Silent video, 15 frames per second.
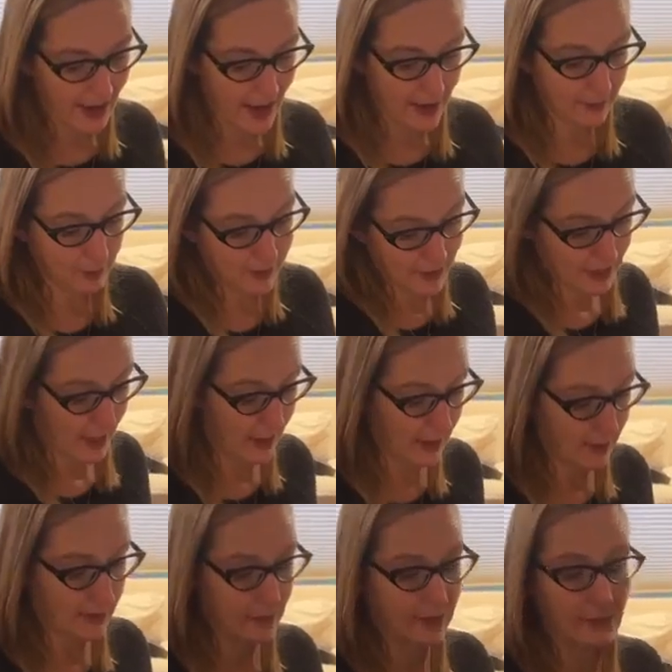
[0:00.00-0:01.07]
I would
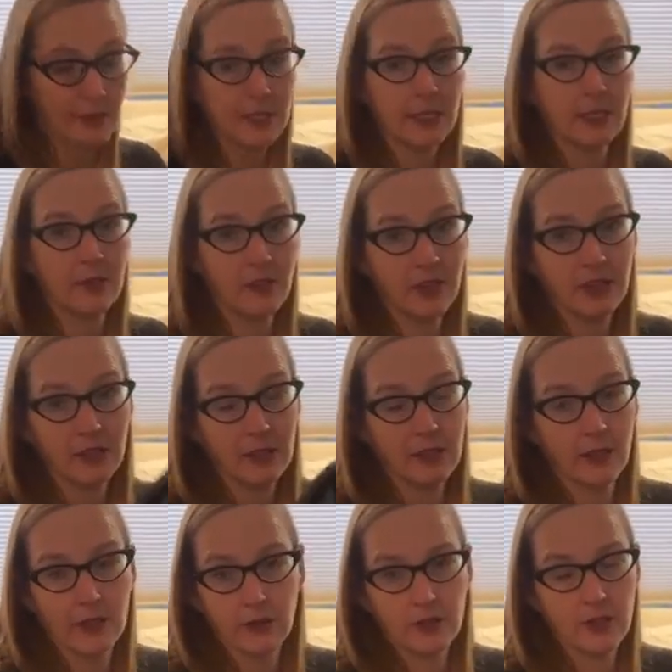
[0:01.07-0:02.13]
say, is
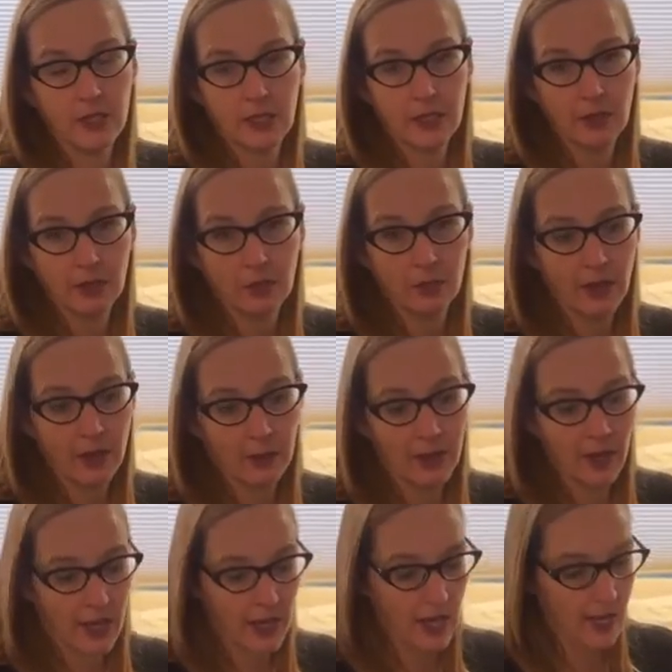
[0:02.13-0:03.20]
significantly lighter than any other
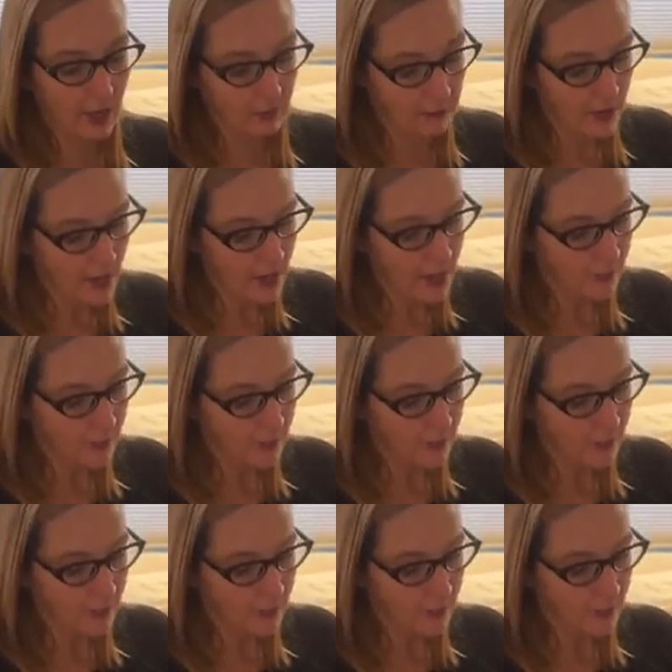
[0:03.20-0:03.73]
backpack I have.